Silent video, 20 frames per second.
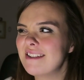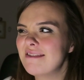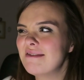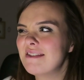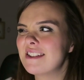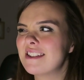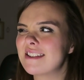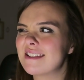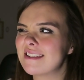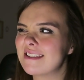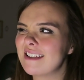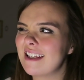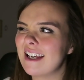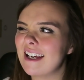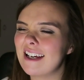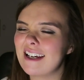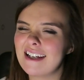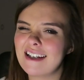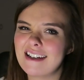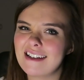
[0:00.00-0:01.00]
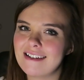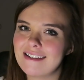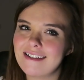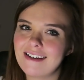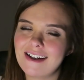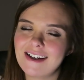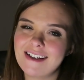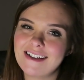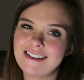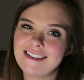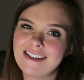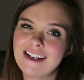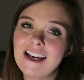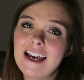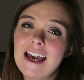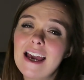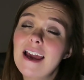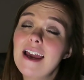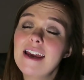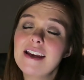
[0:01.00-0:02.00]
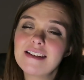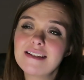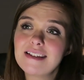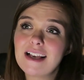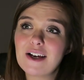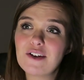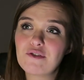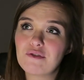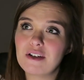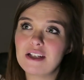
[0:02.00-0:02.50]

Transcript: was and it's sad